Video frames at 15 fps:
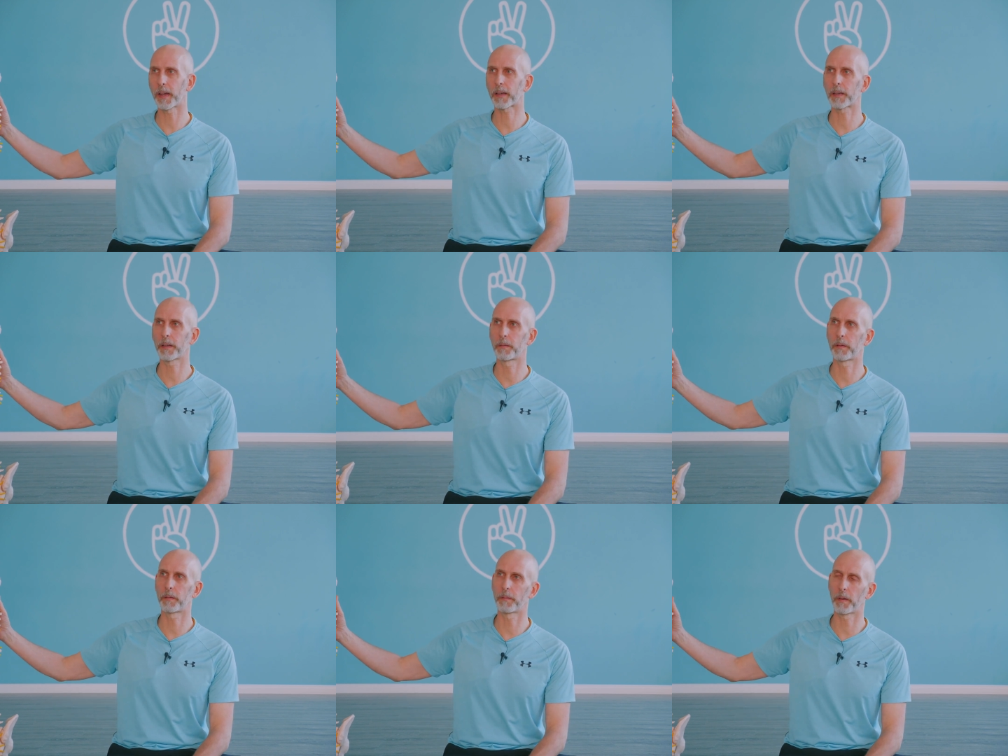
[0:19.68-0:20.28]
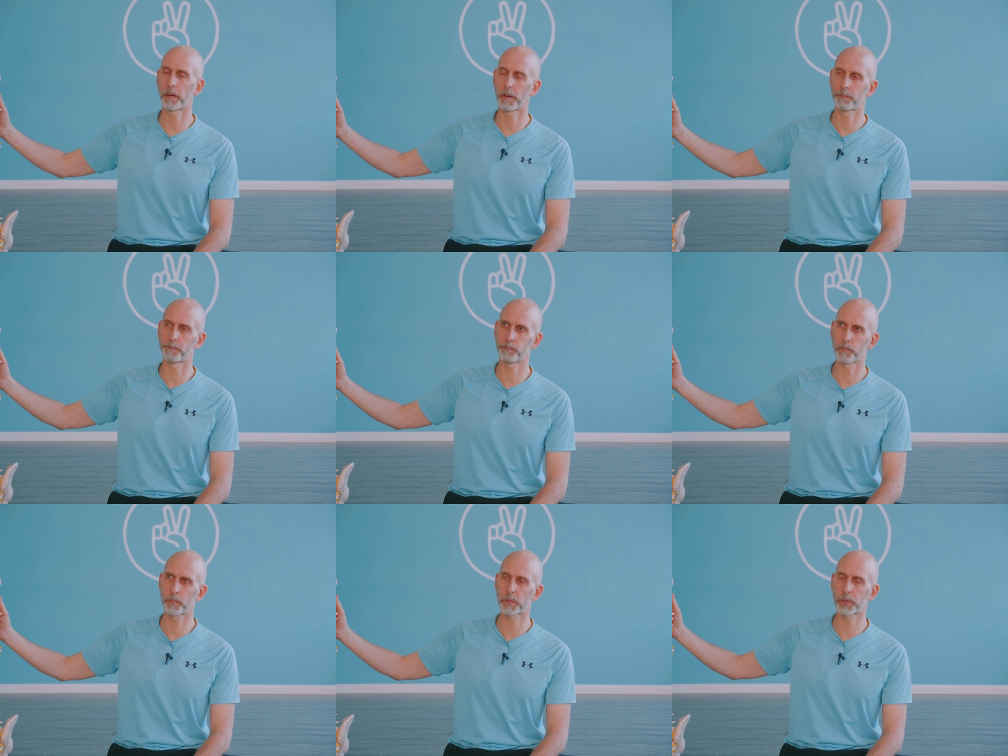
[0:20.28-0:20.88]
can
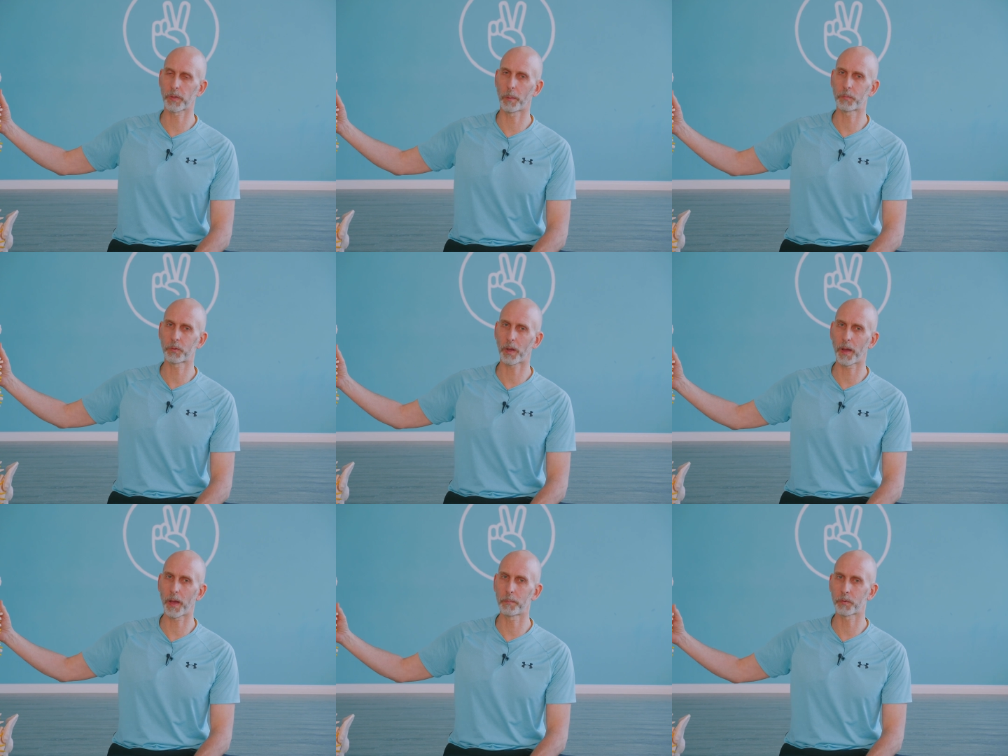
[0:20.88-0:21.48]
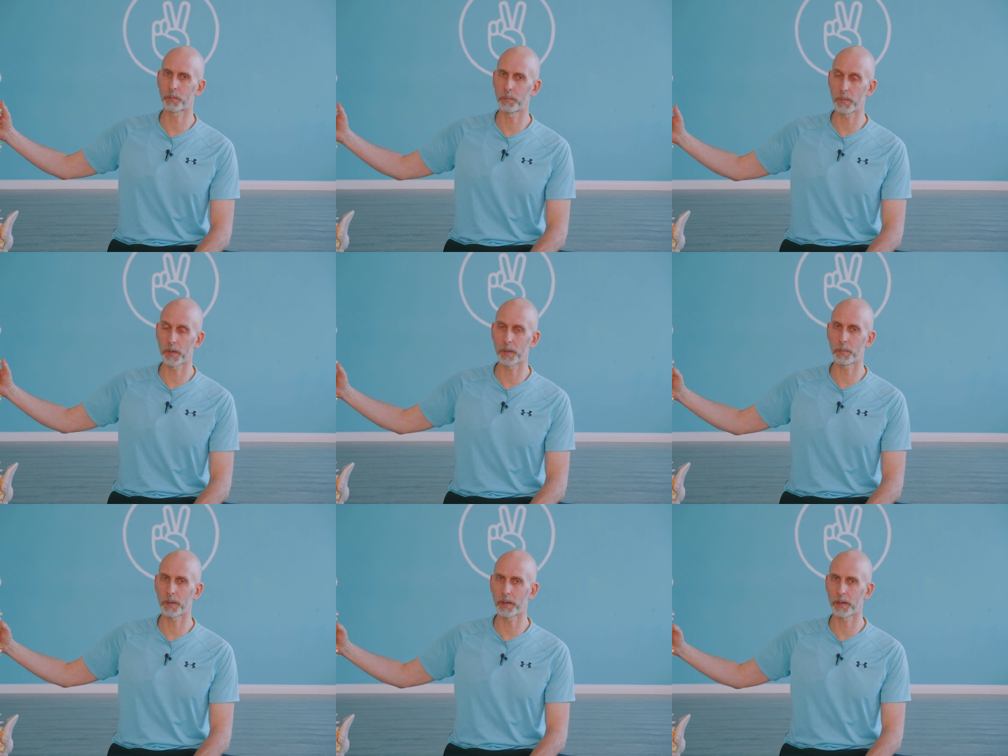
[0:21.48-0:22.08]
sometimes
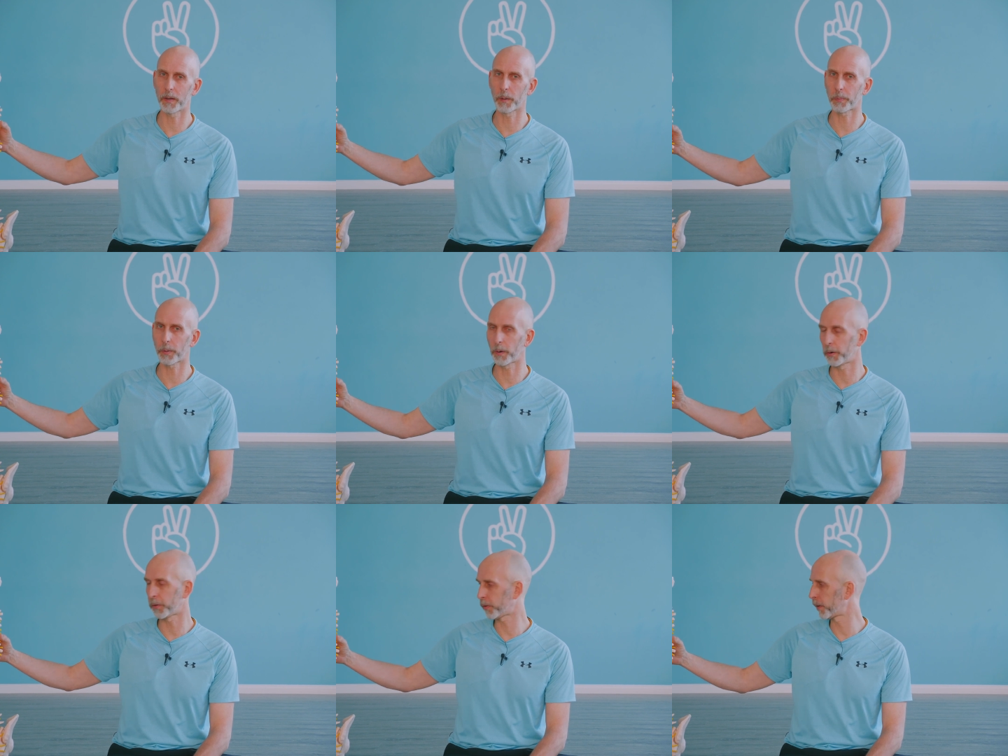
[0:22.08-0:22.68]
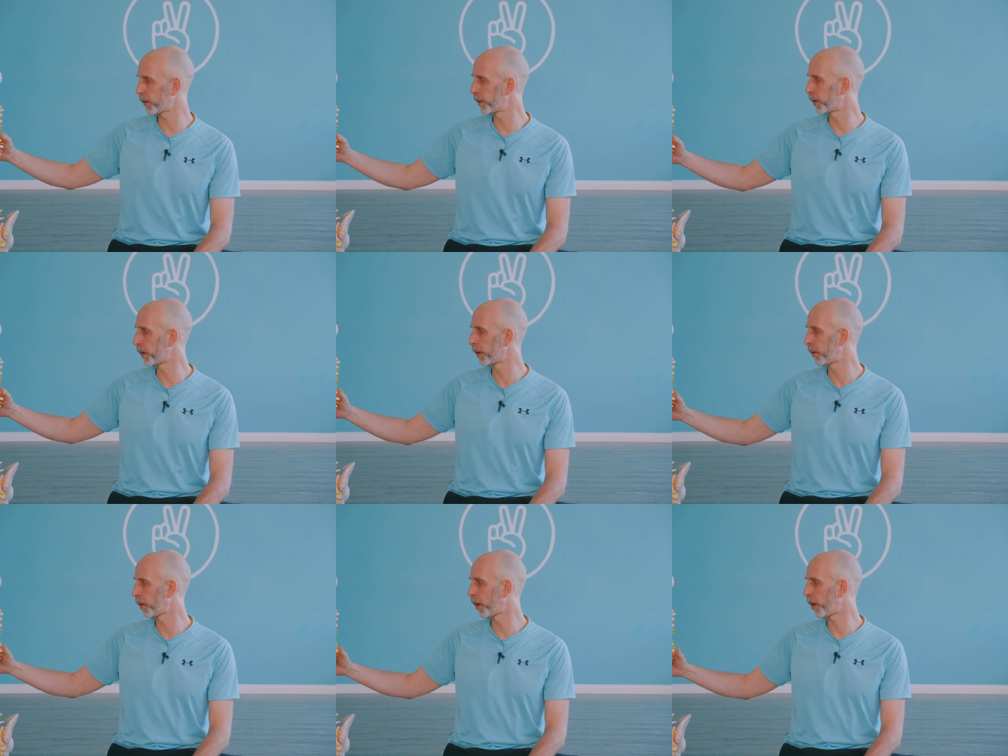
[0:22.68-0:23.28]
maybe in a
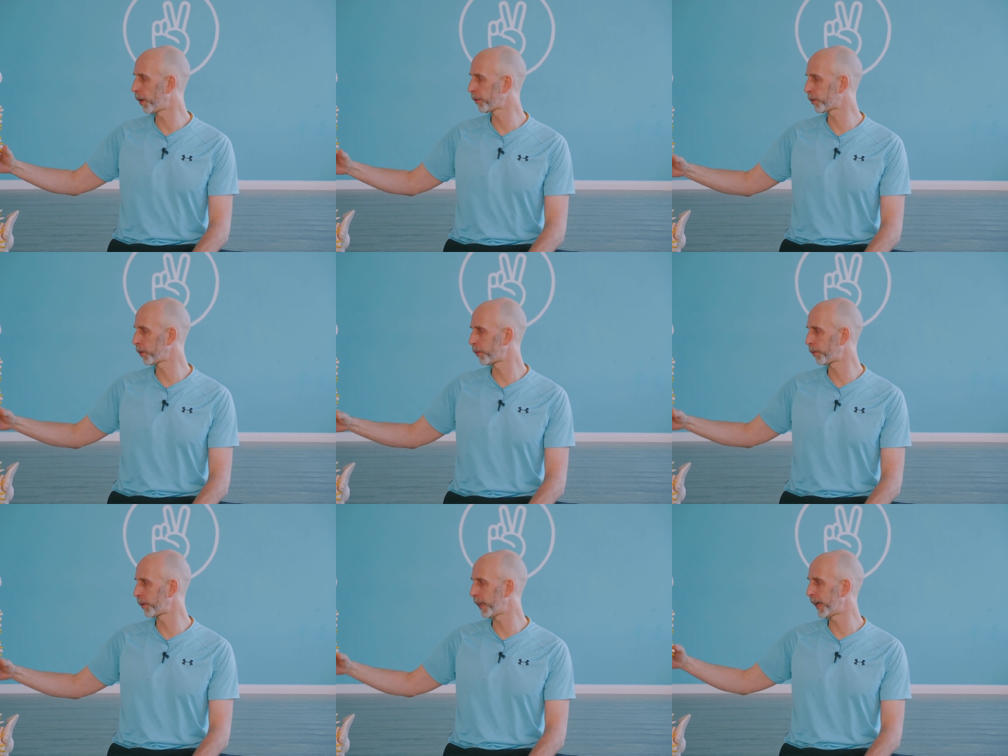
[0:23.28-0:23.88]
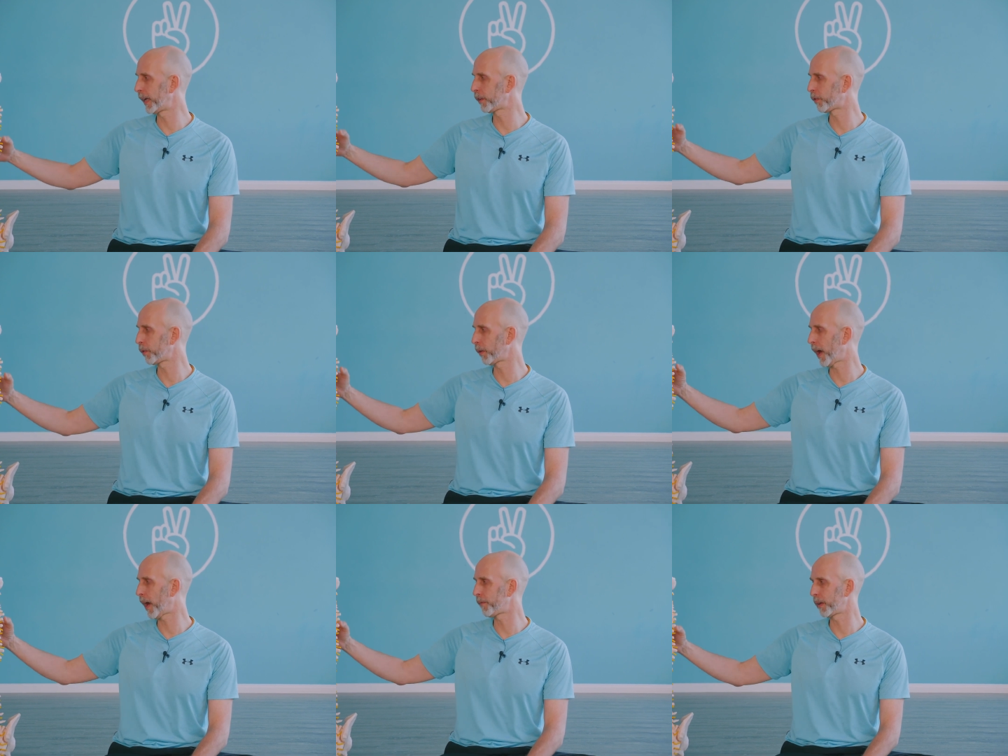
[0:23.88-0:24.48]
person also relate
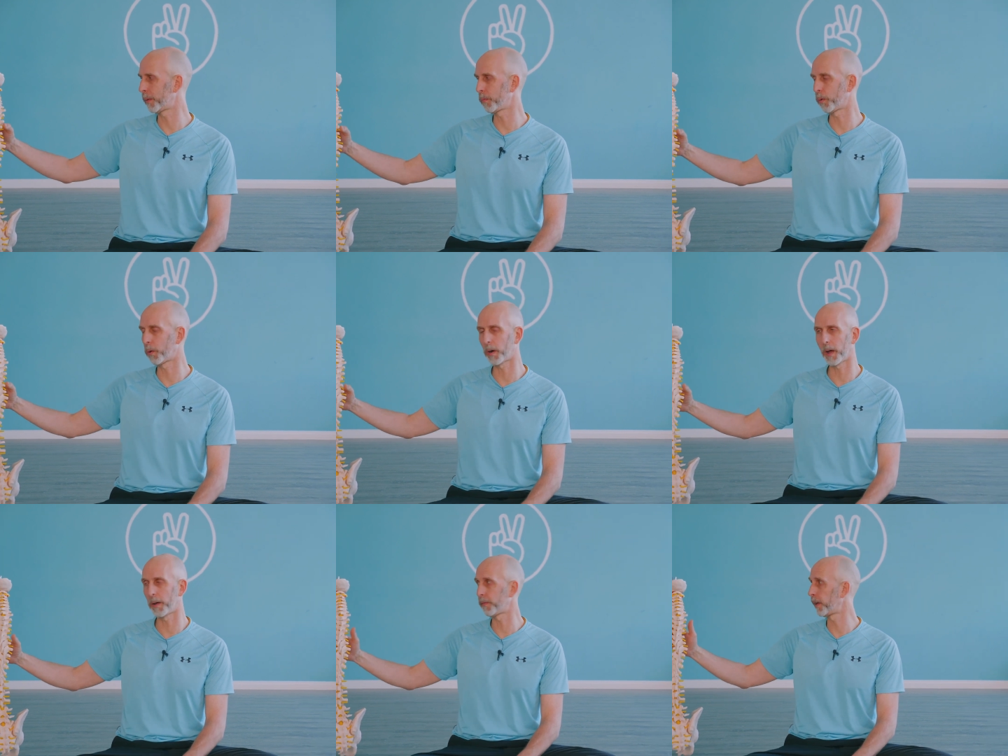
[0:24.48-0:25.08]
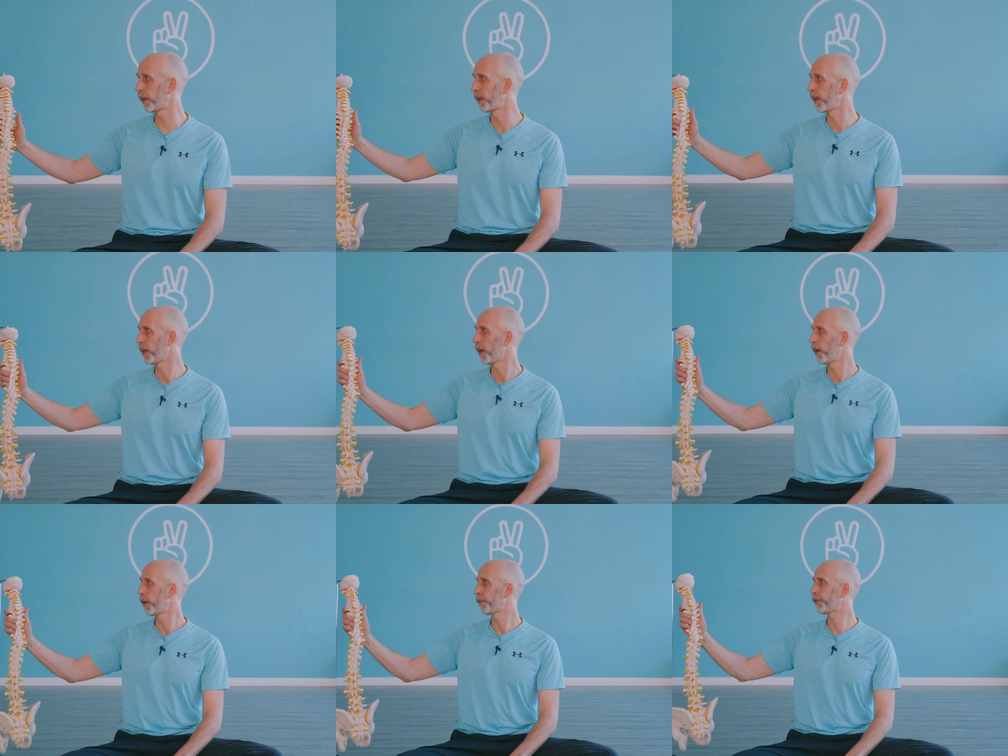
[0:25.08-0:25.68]
to having more of a
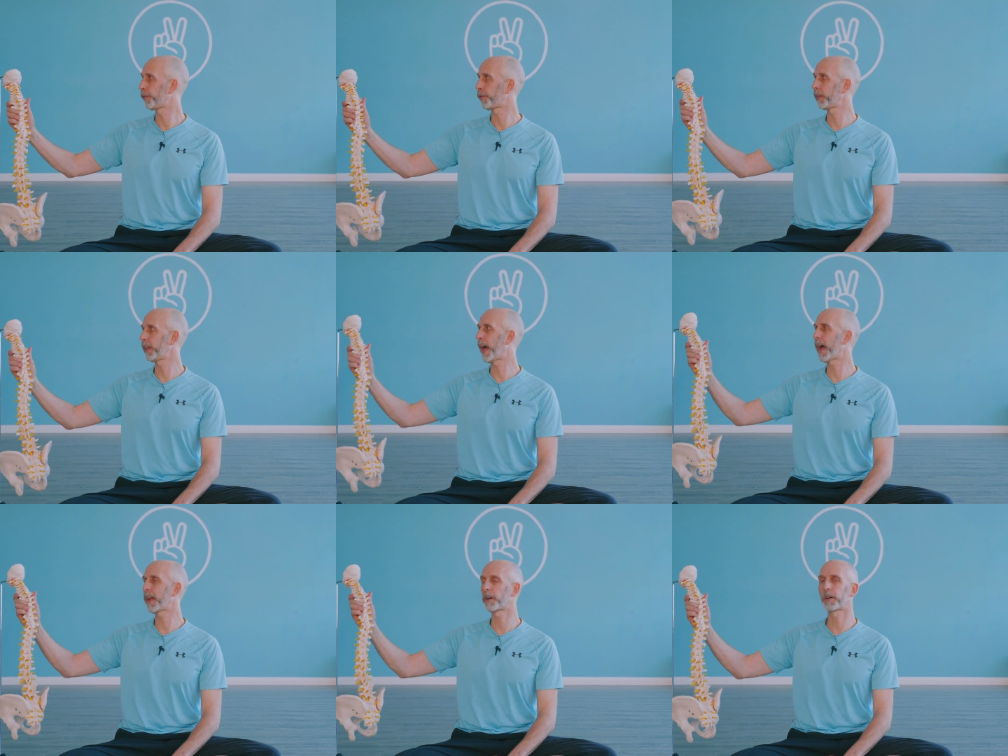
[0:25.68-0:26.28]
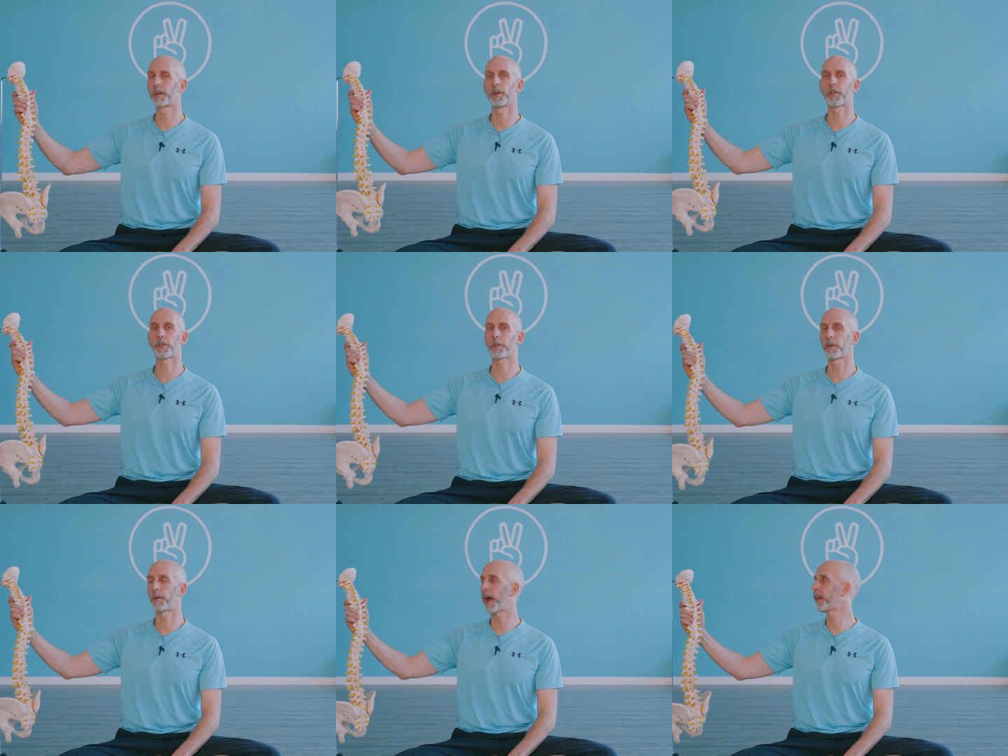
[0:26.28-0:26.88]
flatter
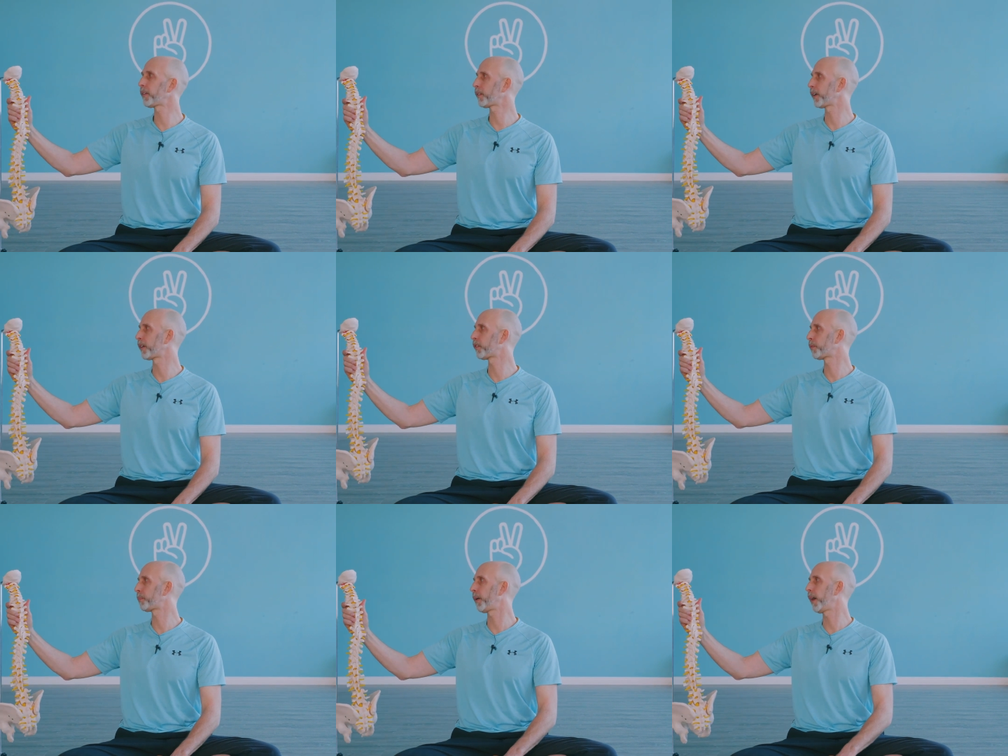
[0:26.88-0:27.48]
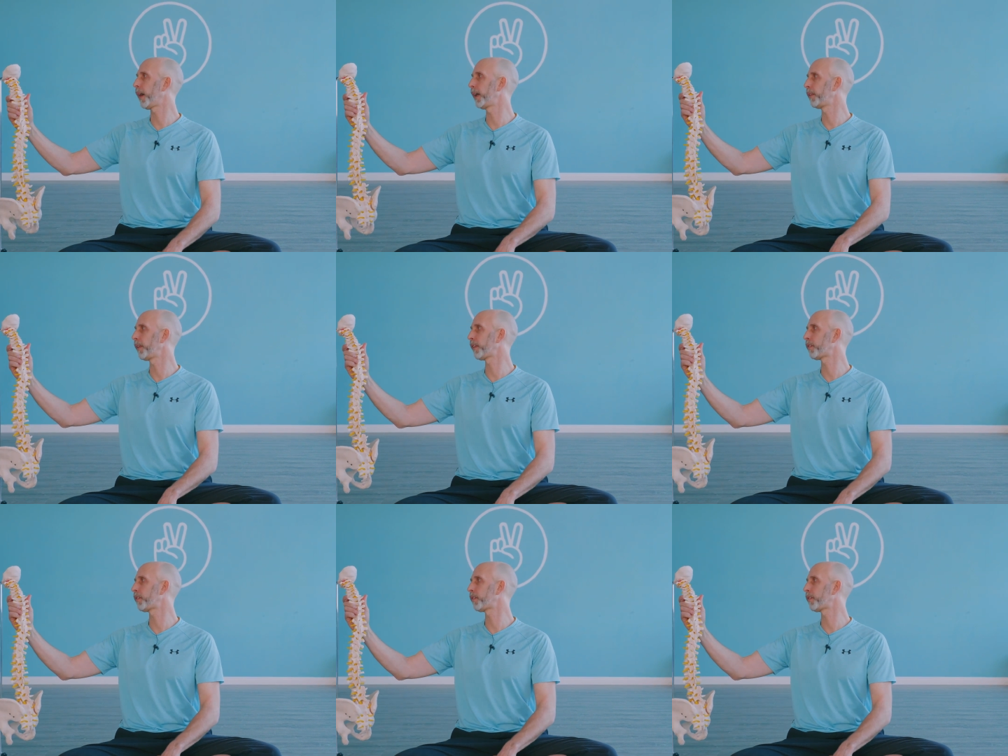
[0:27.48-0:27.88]
thoracic spine.